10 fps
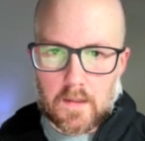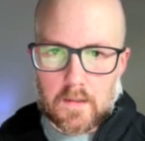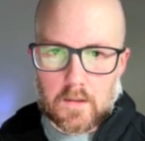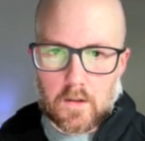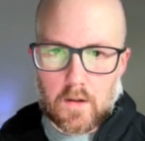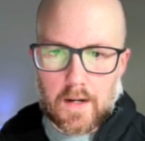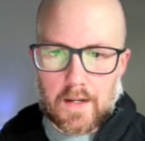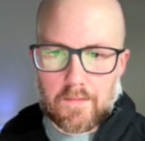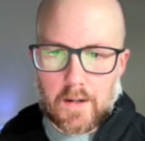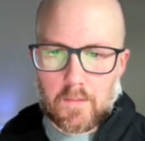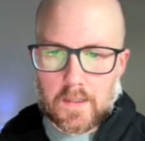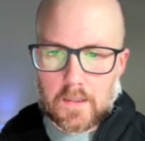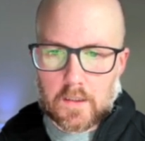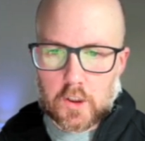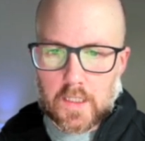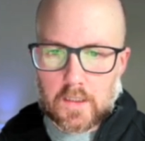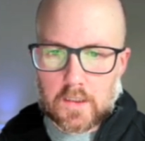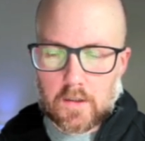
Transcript: So if I wanted to change the